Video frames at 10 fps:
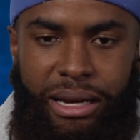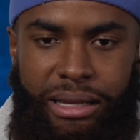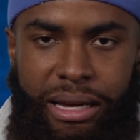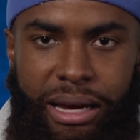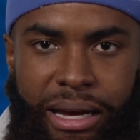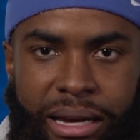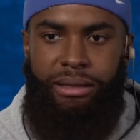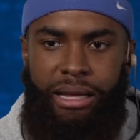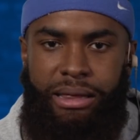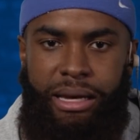like that,
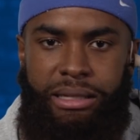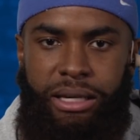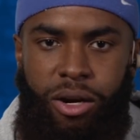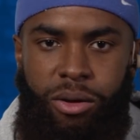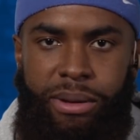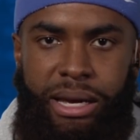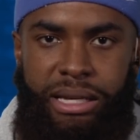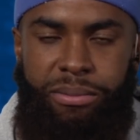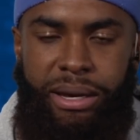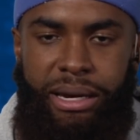I think Jacoby
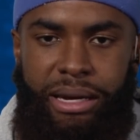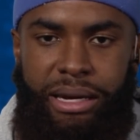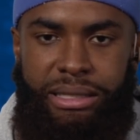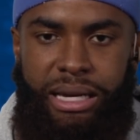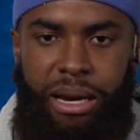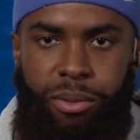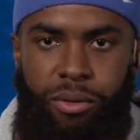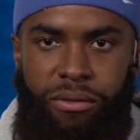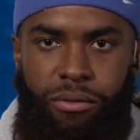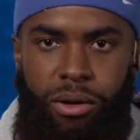has been an
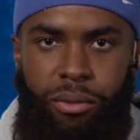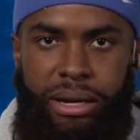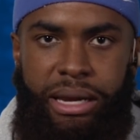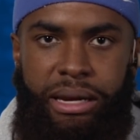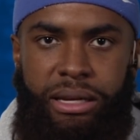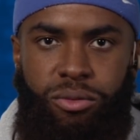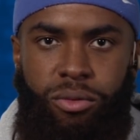example of what we need in this